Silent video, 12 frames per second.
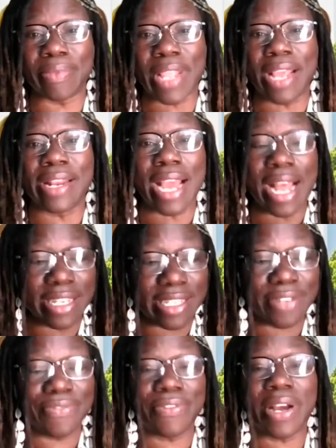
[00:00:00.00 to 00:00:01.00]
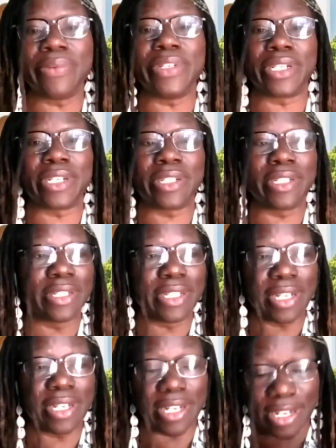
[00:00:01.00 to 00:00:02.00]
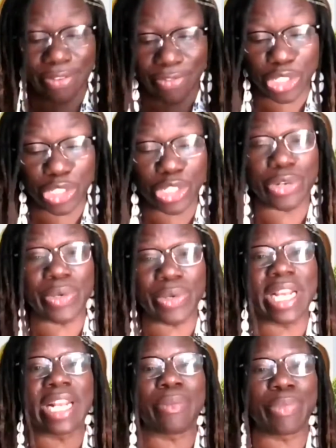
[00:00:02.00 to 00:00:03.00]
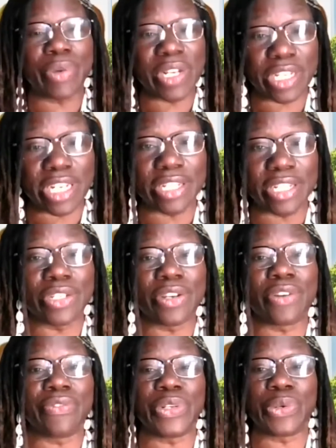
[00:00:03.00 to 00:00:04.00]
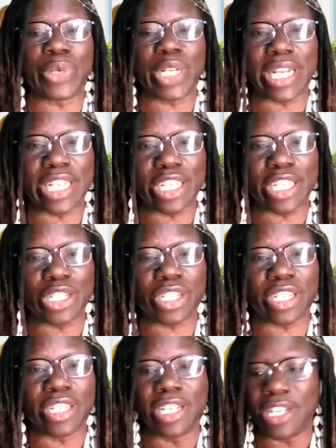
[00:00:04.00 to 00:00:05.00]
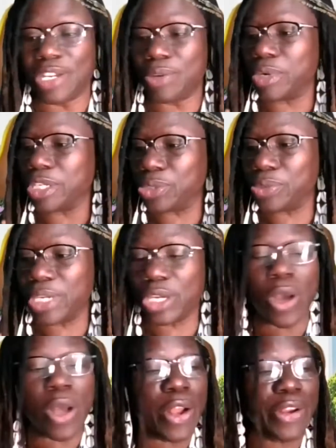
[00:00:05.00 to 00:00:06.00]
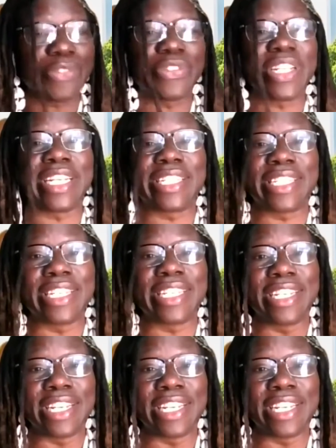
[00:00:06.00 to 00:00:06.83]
and as the founder, the visionary, and the president of the organization, we're doing all of this